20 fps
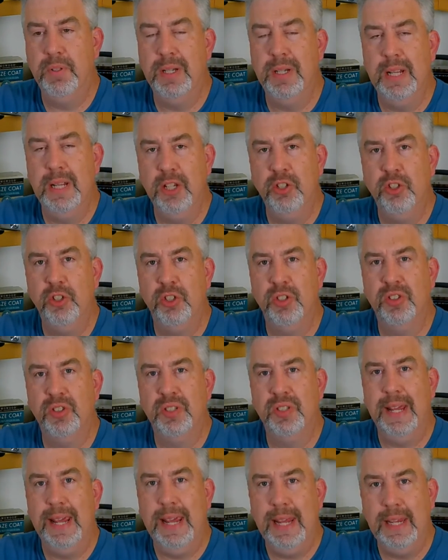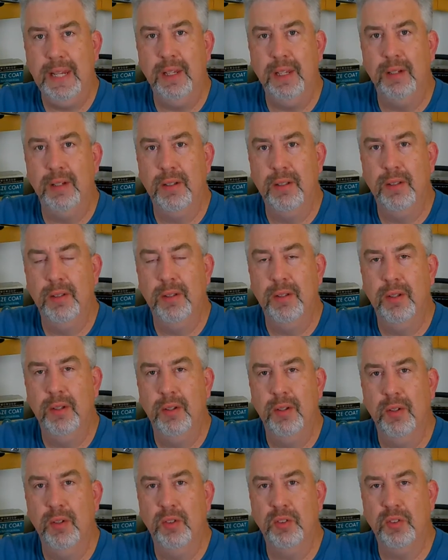Tenacious 8
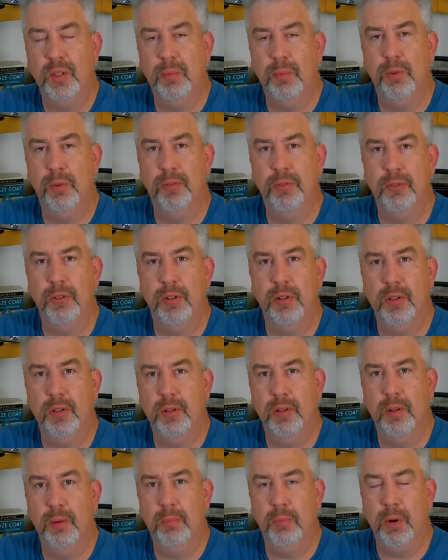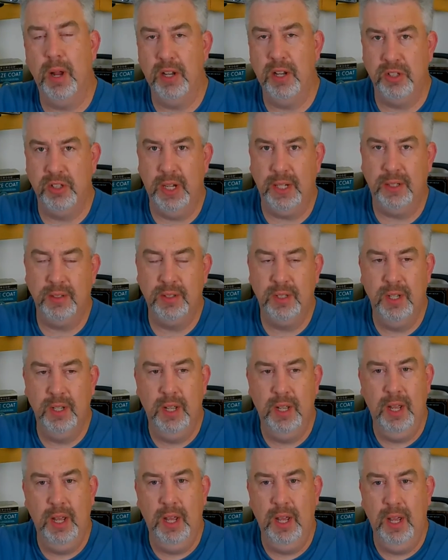subwoofer project,
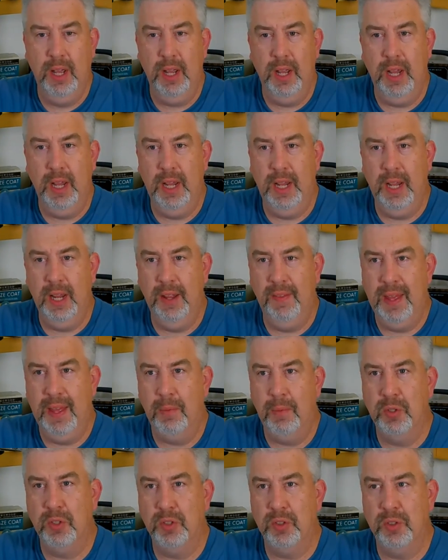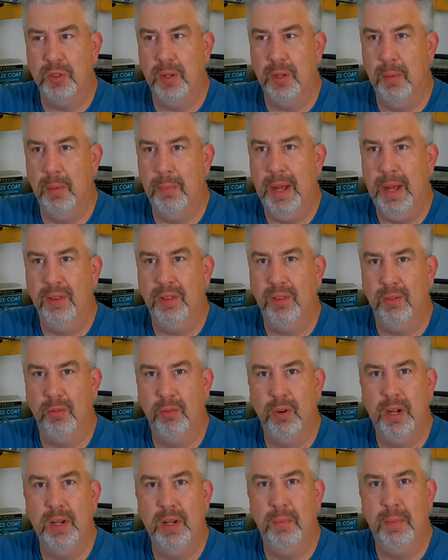and that was about the
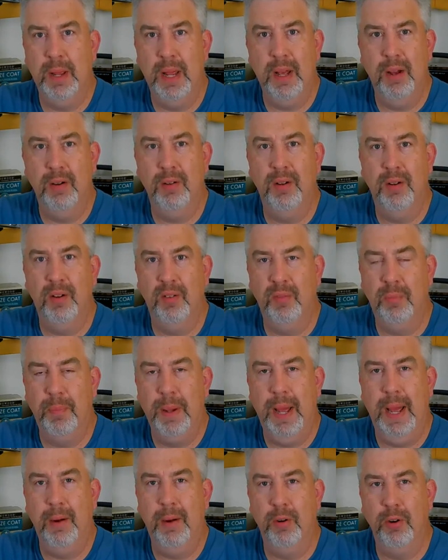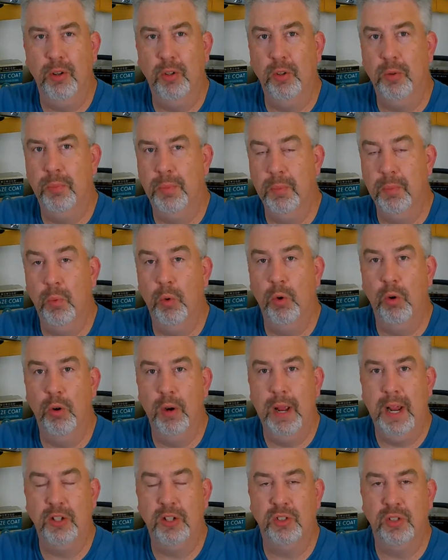right amount of power, a little bit
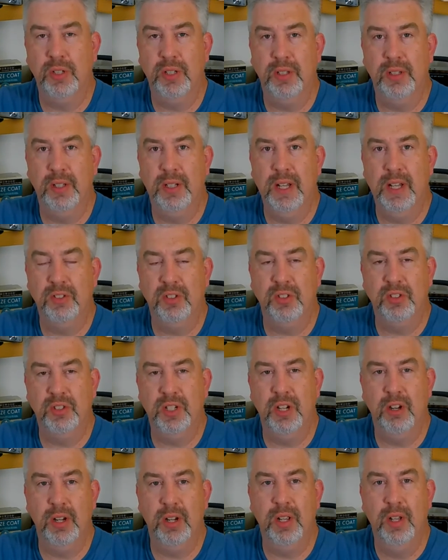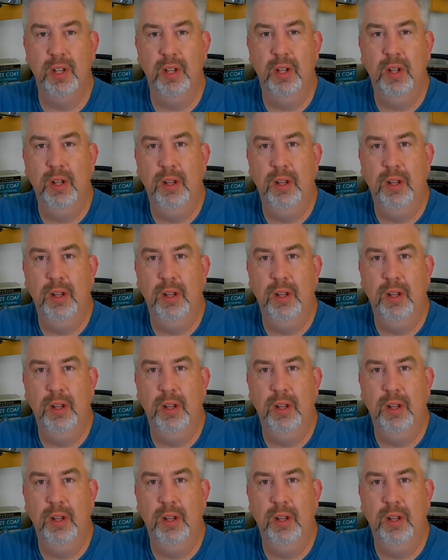more actually than necessary